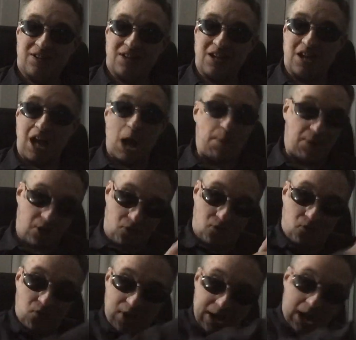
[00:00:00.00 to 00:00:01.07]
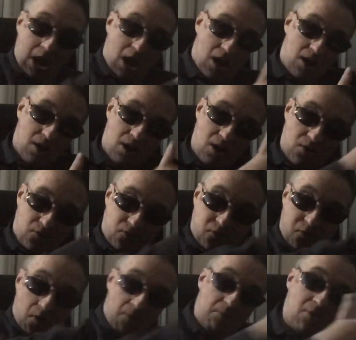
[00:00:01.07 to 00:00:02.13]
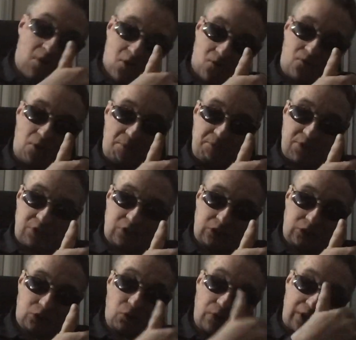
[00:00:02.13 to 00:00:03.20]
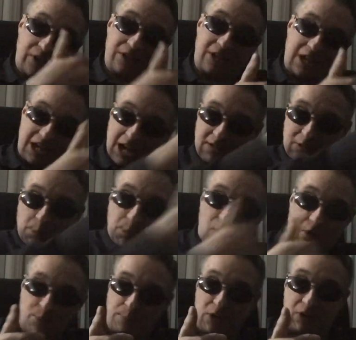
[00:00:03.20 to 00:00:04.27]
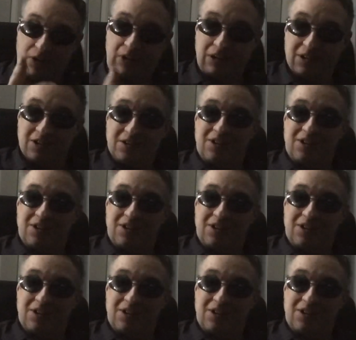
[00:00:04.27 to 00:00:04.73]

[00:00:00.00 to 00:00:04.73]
And how many feet from the street that you have to build a building?